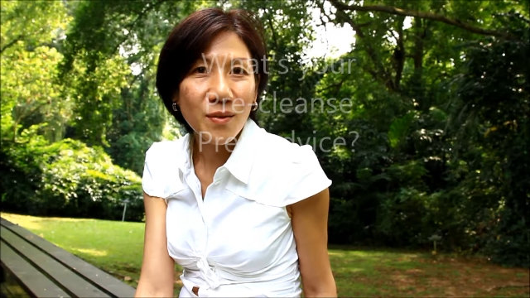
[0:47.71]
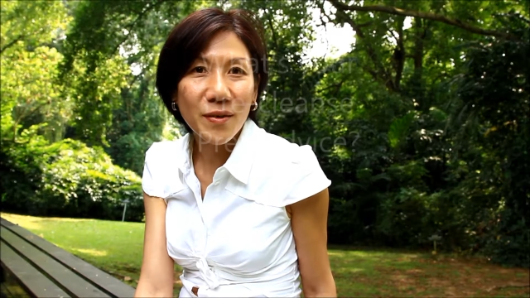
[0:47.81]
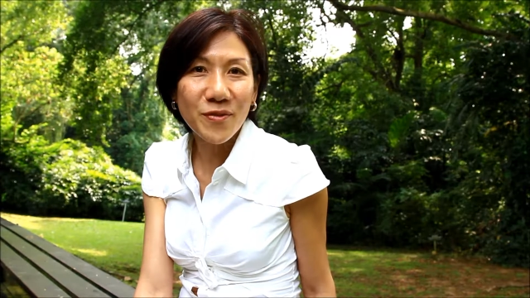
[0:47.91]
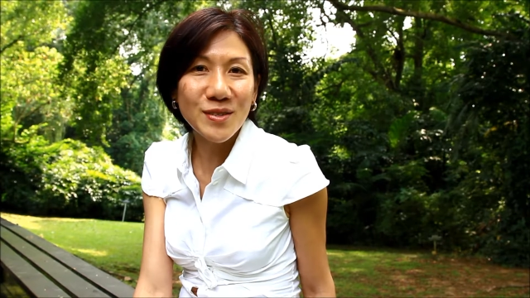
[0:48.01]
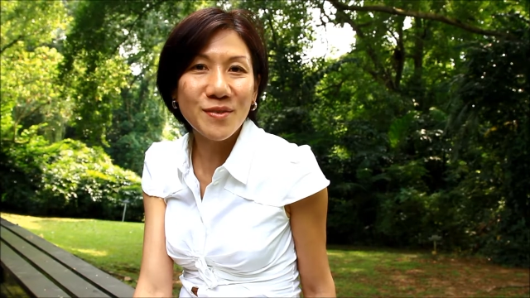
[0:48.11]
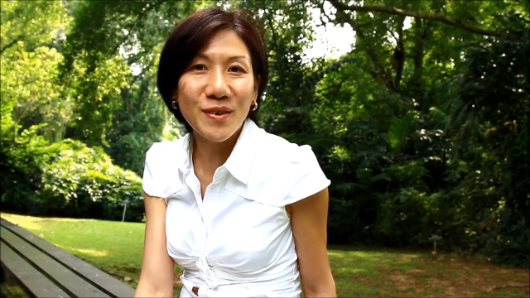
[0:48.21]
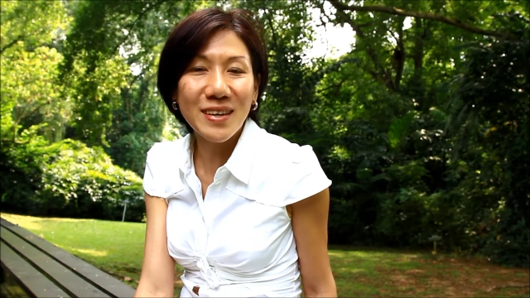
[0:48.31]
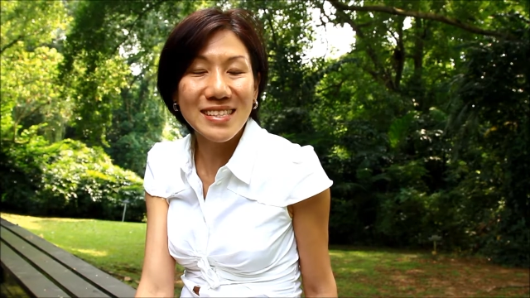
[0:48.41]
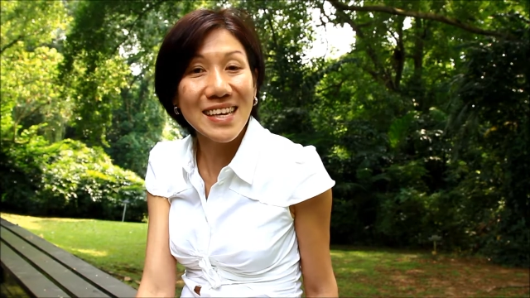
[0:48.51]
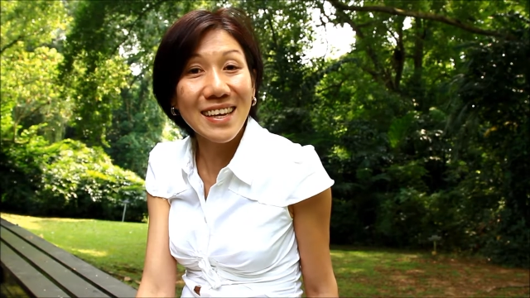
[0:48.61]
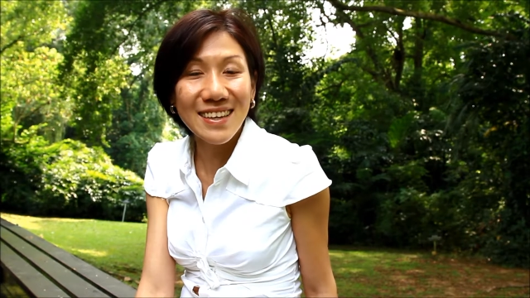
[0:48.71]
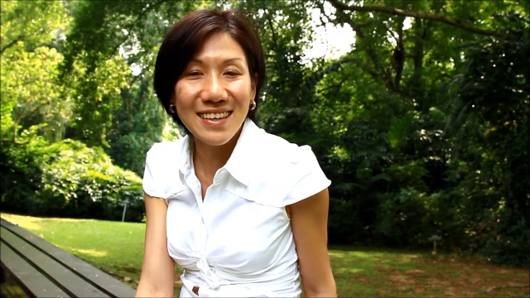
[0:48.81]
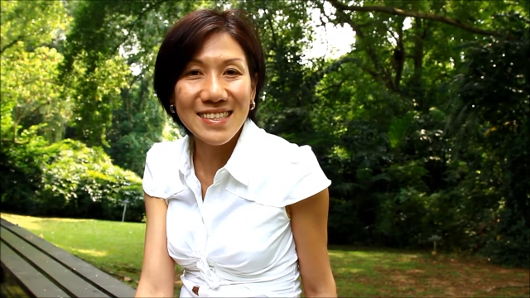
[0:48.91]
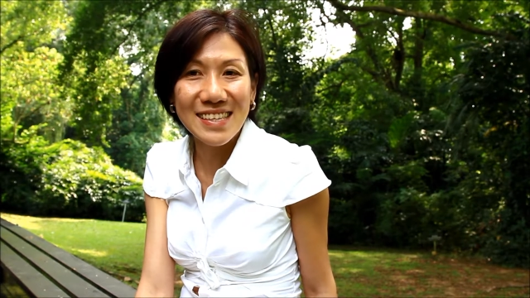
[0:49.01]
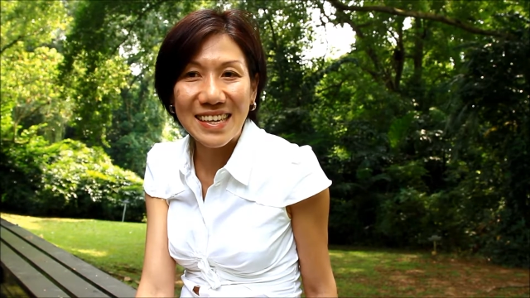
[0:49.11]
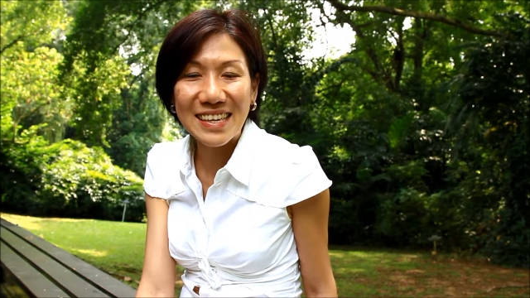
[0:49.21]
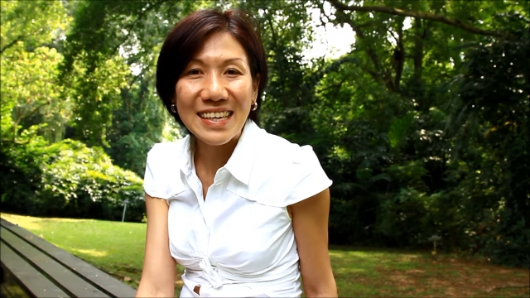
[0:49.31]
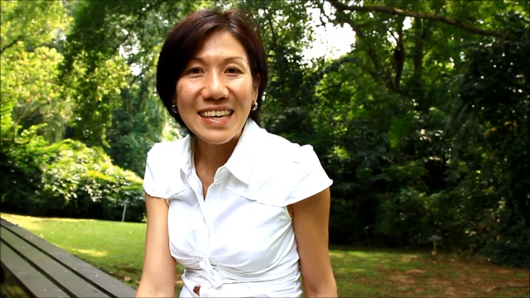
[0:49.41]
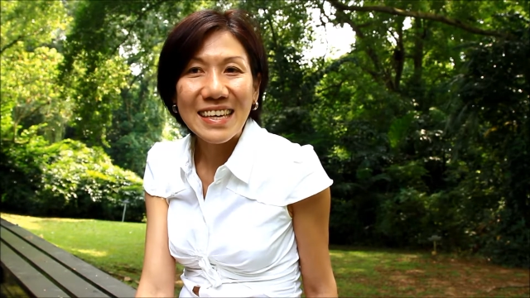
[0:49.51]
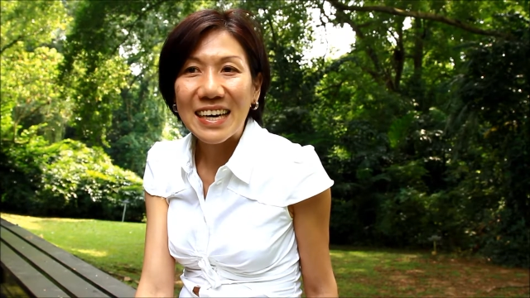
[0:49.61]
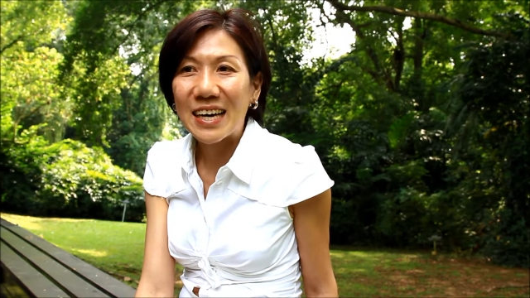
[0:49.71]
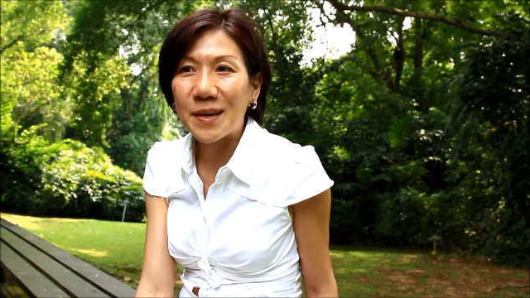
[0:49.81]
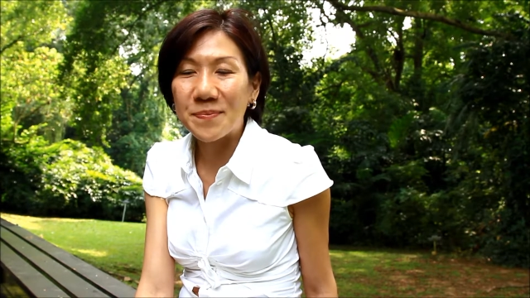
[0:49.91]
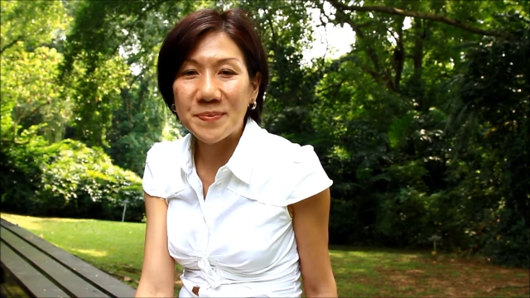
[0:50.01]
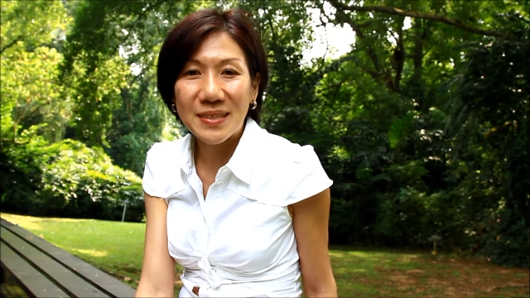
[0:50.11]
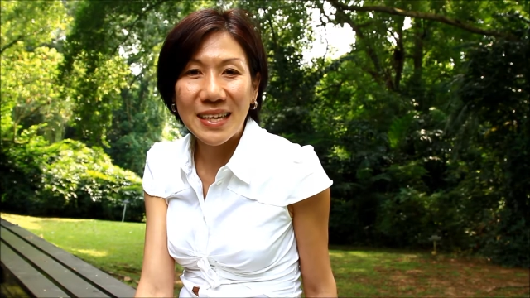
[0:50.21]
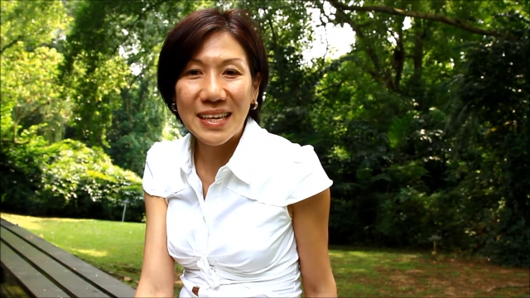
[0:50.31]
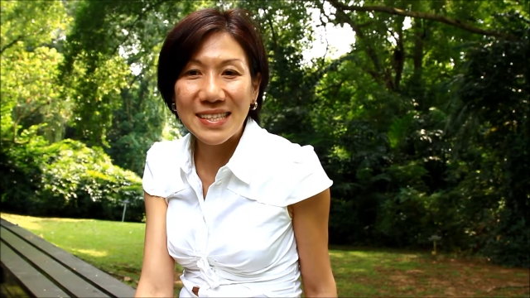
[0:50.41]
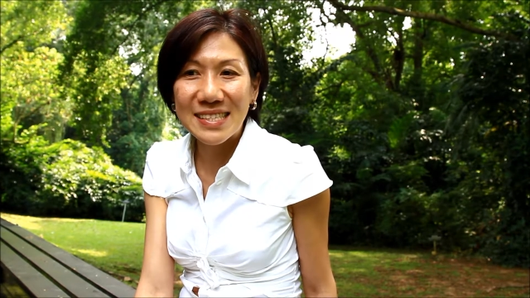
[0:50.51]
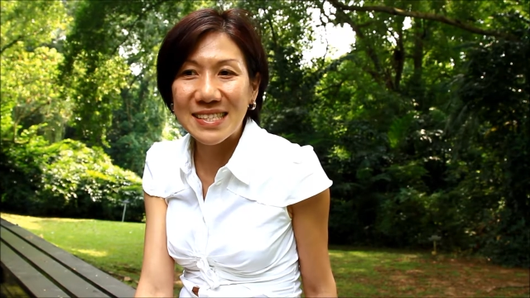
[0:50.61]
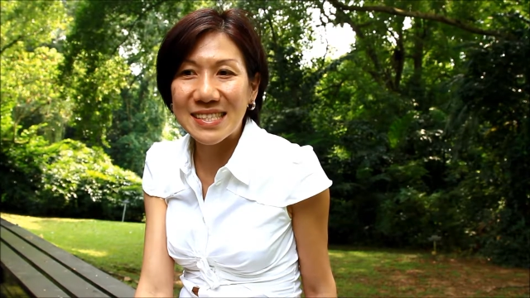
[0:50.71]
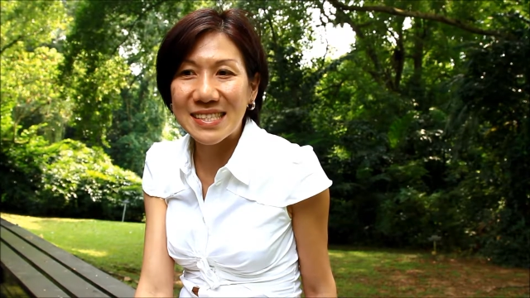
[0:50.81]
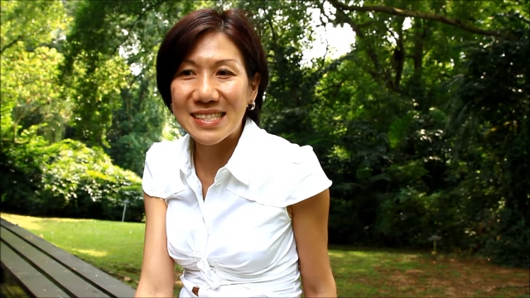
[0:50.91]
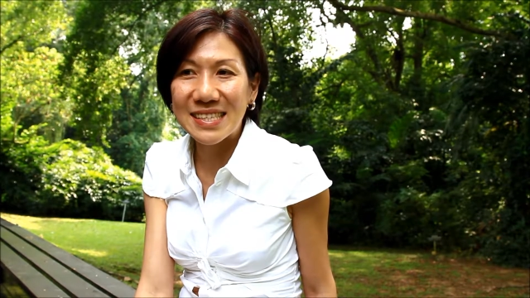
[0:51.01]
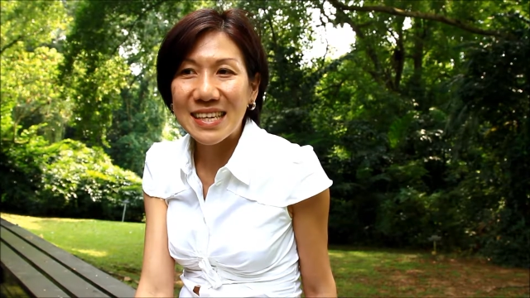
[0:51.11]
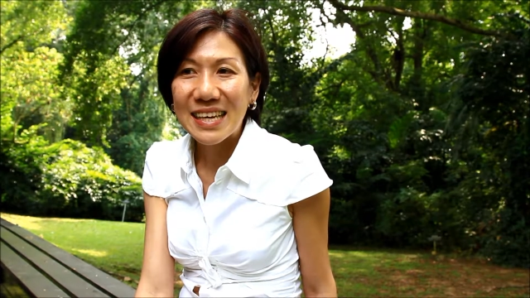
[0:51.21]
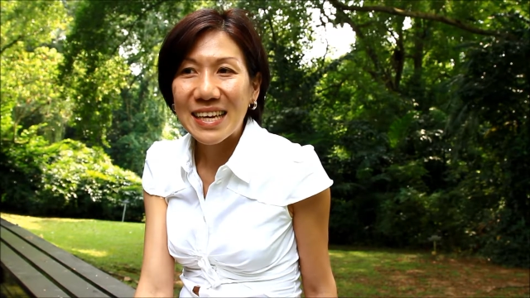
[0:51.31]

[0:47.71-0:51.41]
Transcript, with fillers: Well, first of all, take it easy. Um, it's,